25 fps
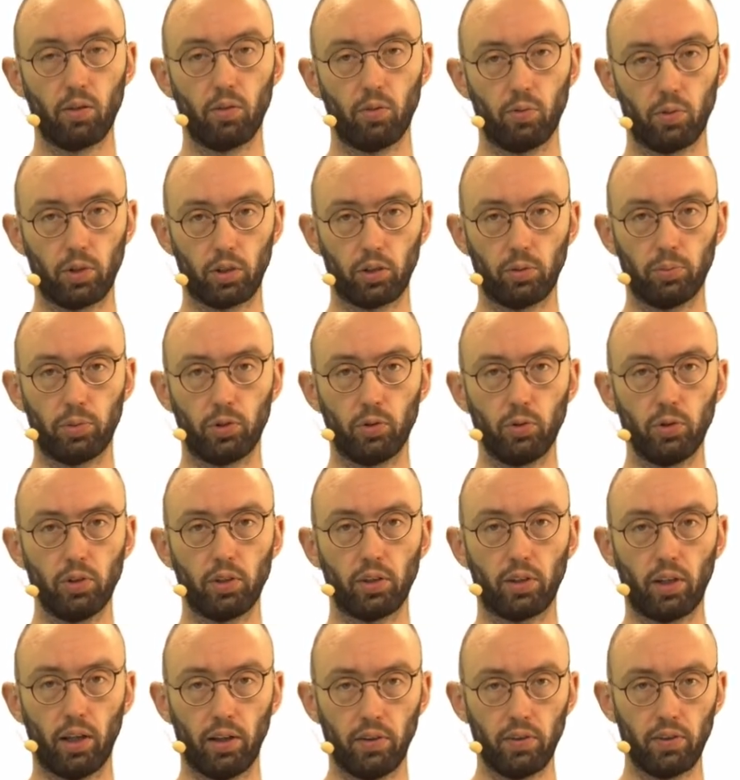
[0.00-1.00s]
We compute the
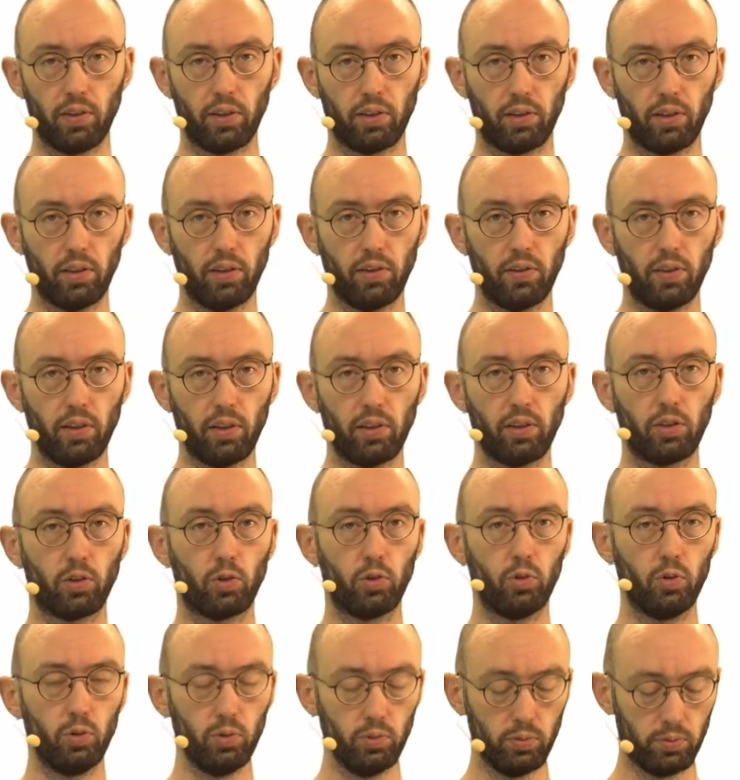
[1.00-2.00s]
test statistic
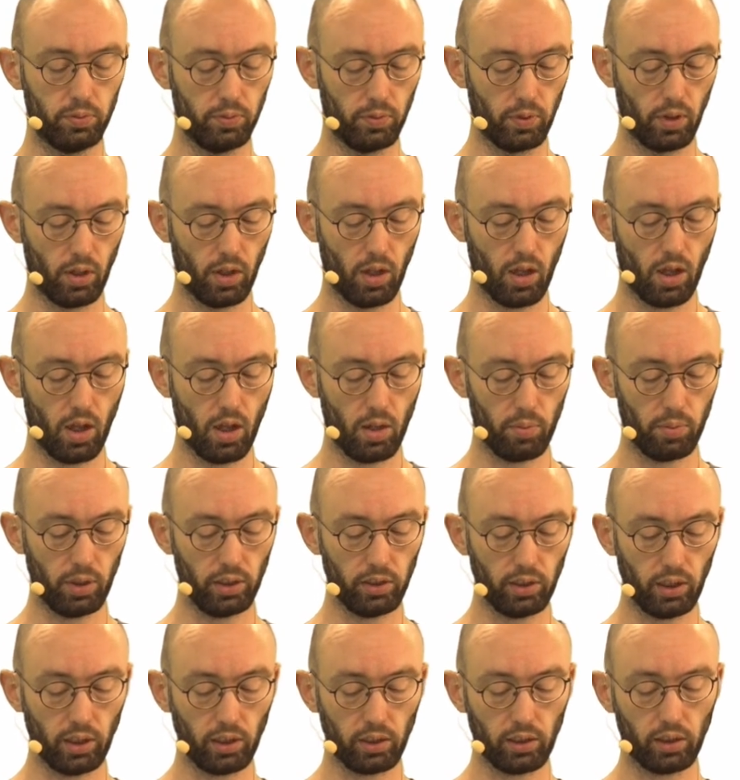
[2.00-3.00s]
U by
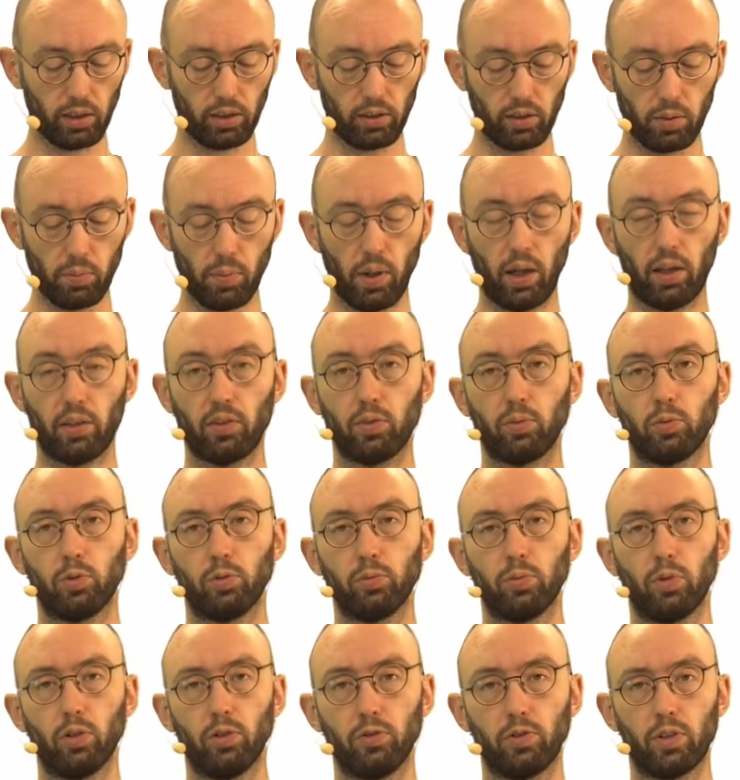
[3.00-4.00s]
taking the
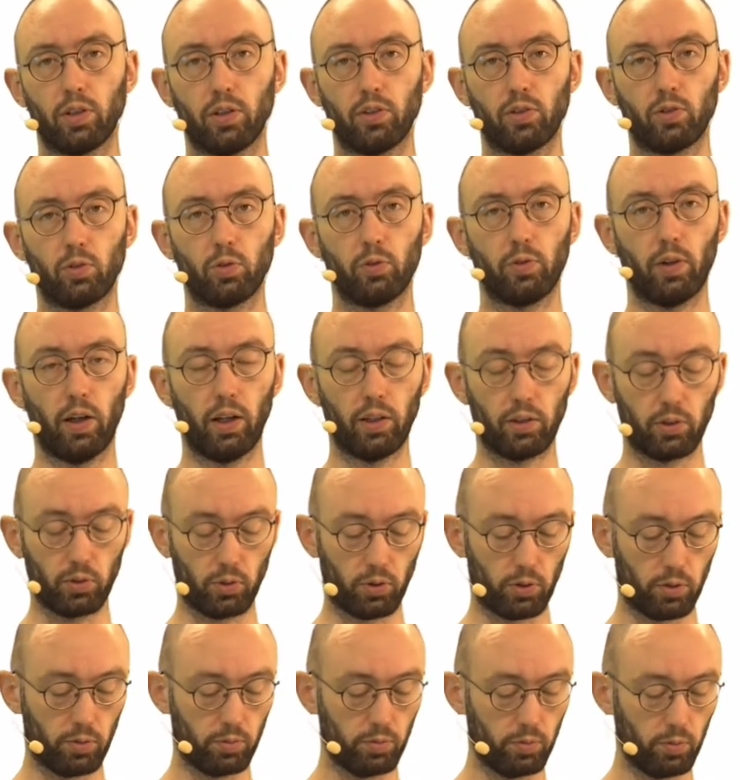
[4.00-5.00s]
maximum of these two
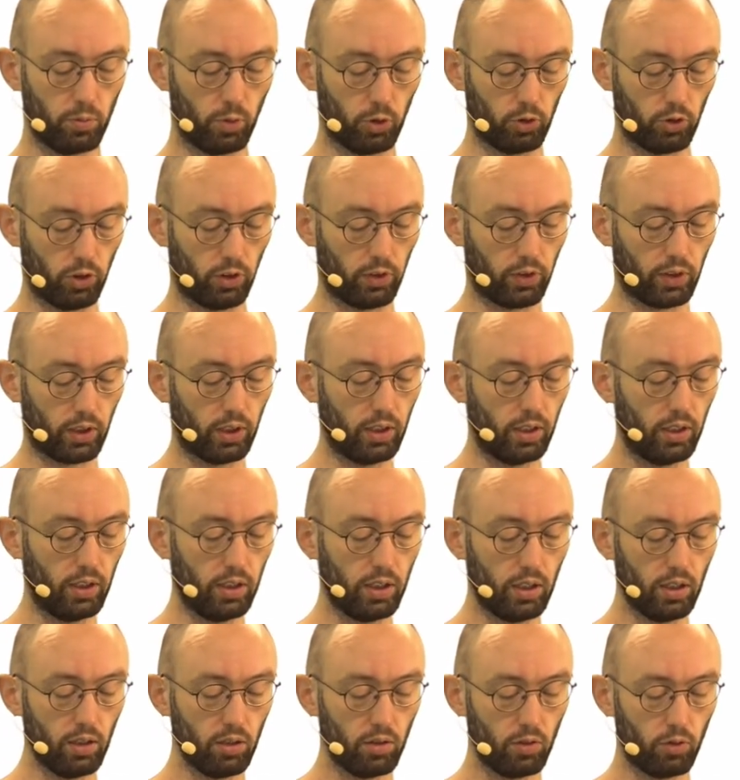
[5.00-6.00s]
values, which is
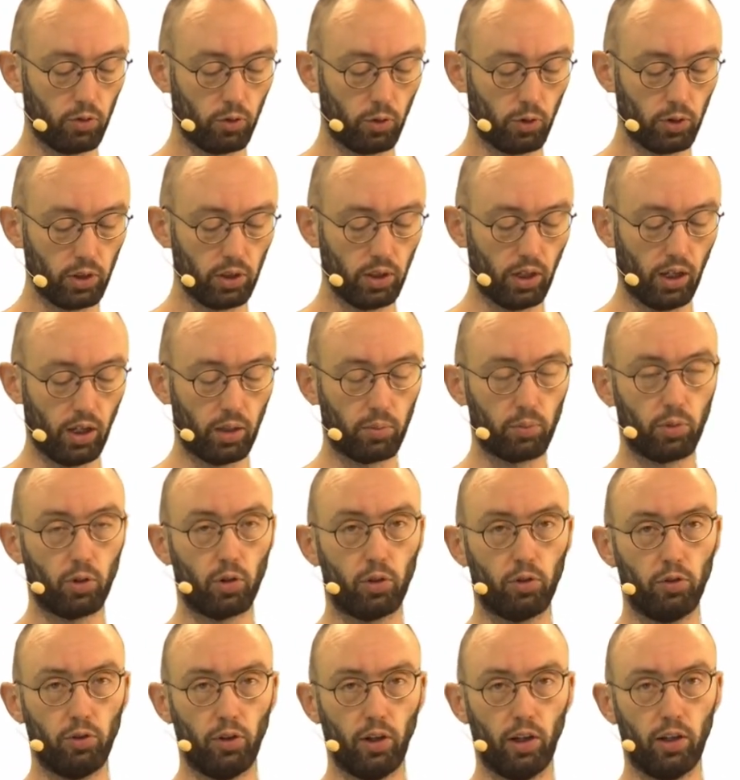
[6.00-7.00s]
clearly
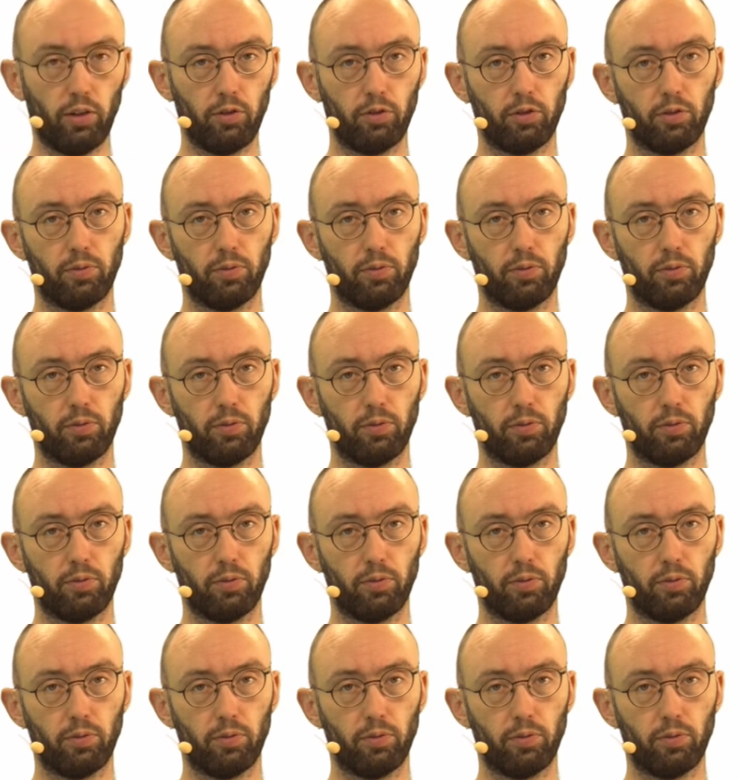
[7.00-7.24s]
49.5.